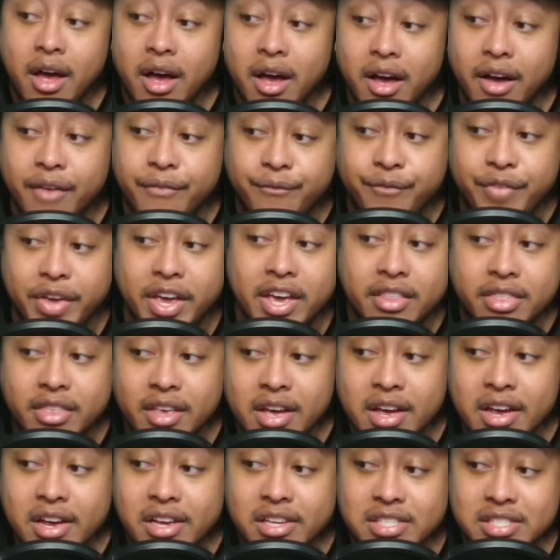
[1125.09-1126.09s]
a fifth,
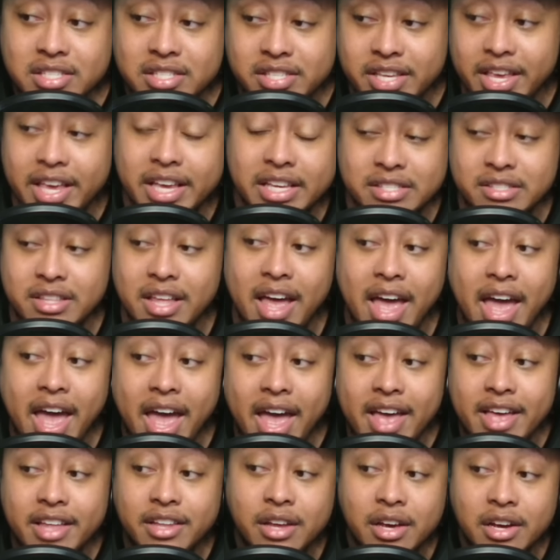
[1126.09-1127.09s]
sixth,
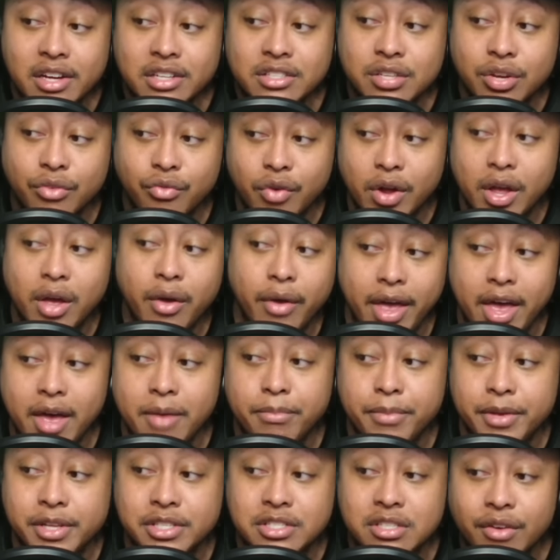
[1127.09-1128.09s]
and Terrell
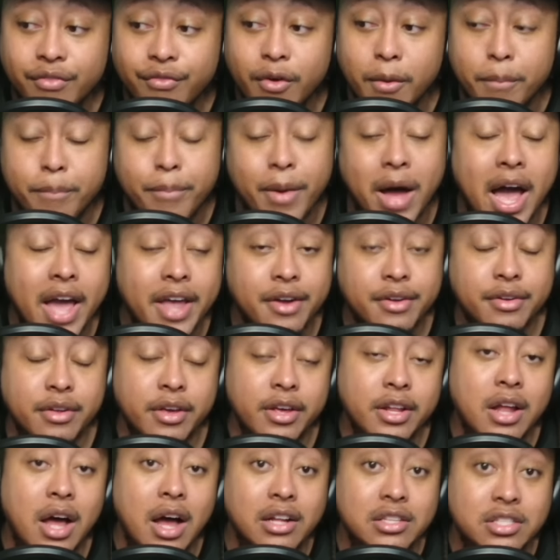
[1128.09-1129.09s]
Edmunds for Byard
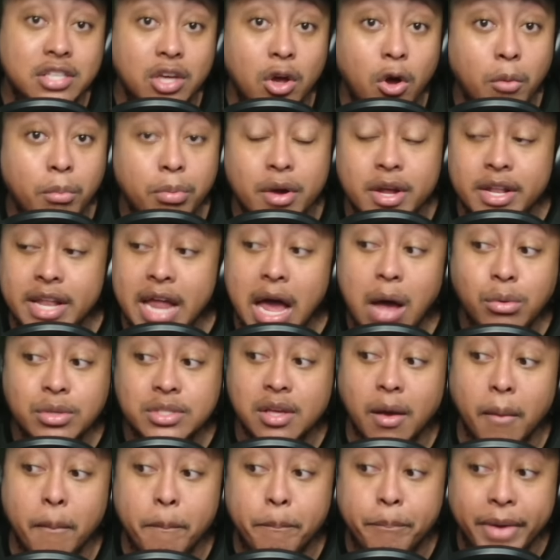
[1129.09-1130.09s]
in October. And that was
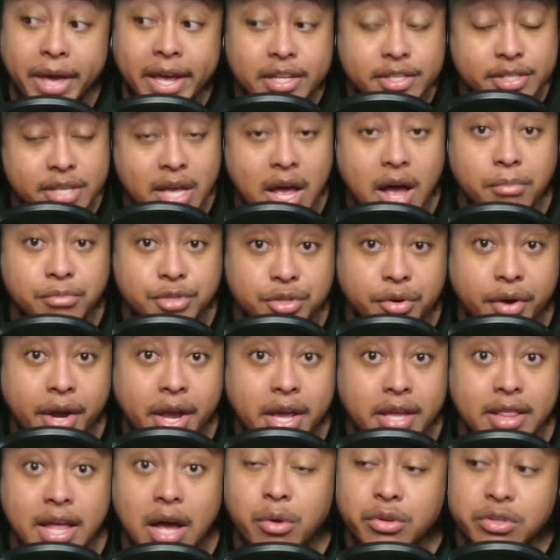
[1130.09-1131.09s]
a big time
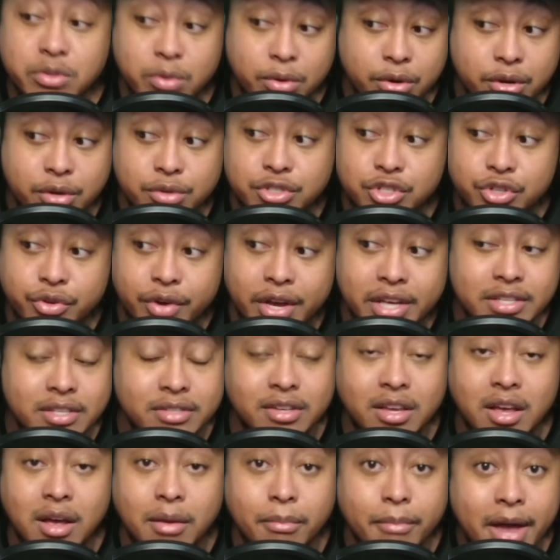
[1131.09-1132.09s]
trade. That was one of those trades as
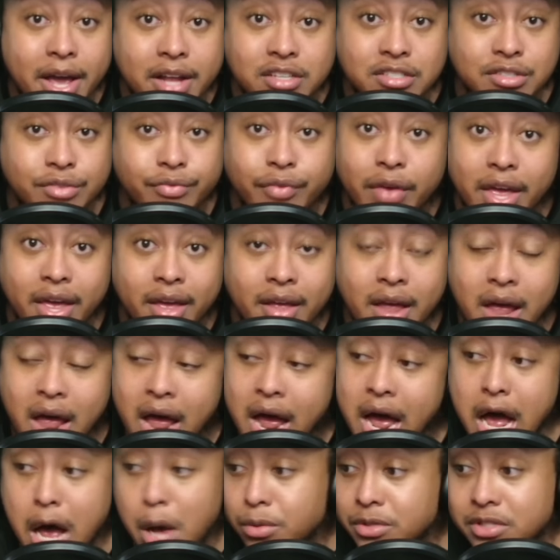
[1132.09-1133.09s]
a Commanders fan.
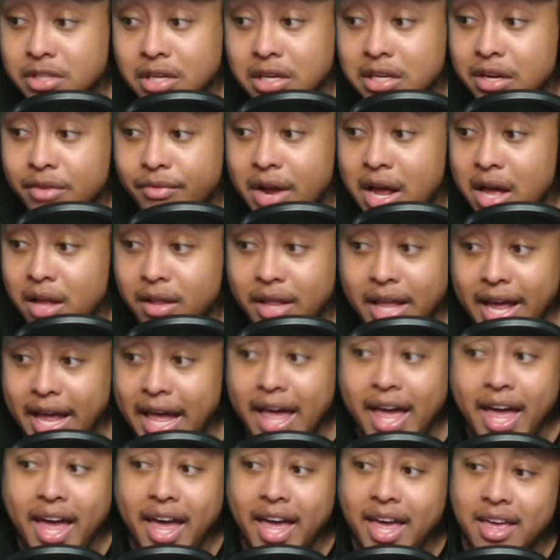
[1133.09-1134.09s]
I was looking around like,
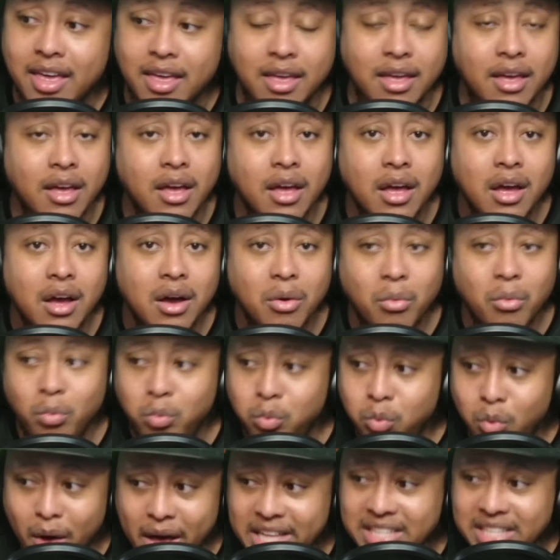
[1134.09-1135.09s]
hey,
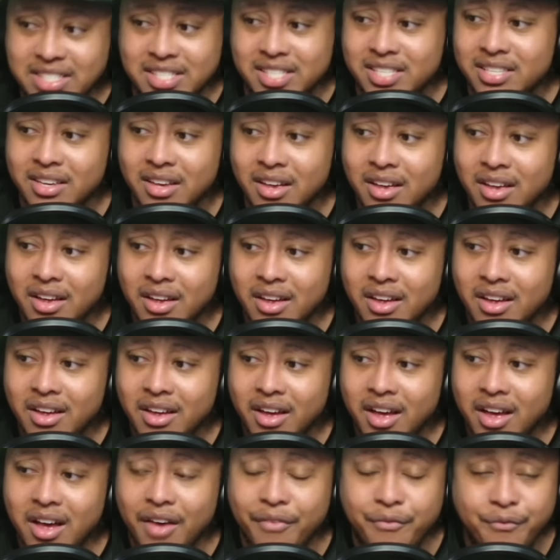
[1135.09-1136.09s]
what?
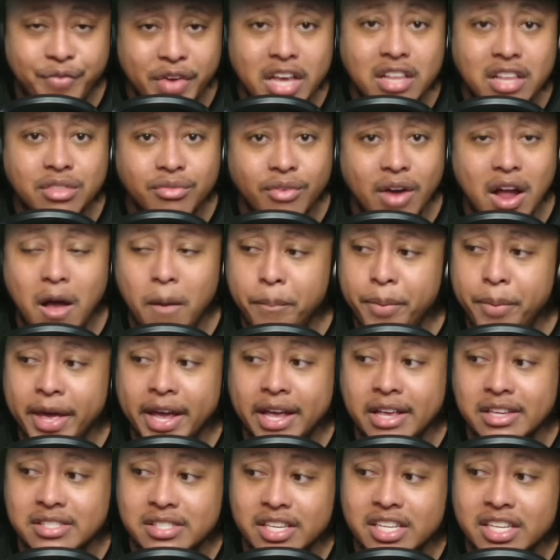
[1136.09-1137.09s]
A fifth round
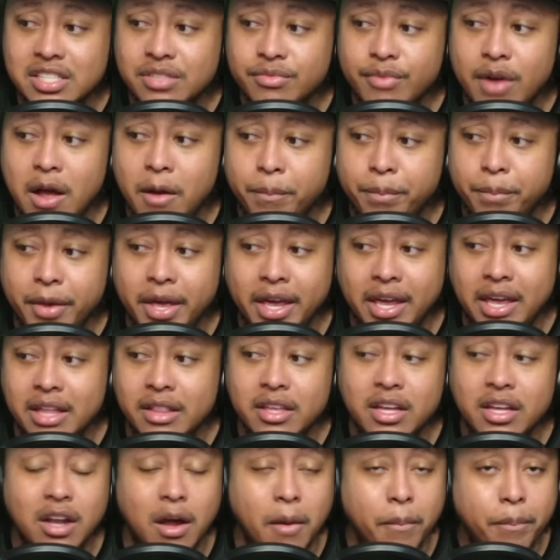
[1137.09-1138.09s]
pick, a sixth round pick, and
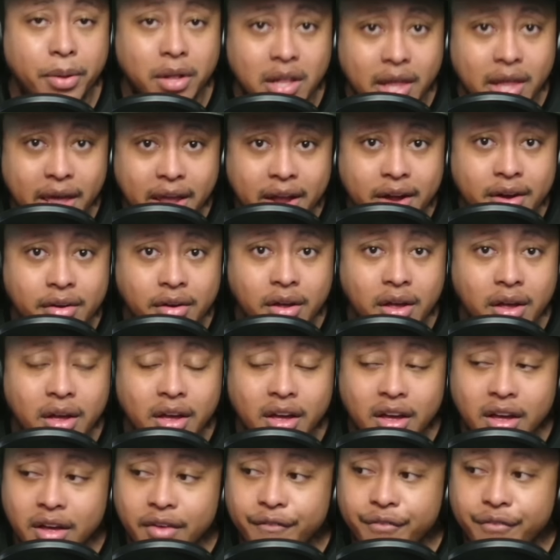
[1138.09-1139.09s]
then a player
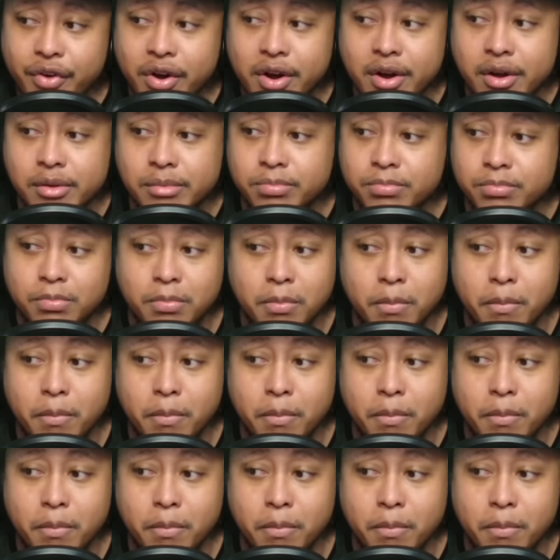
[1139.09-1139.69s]
for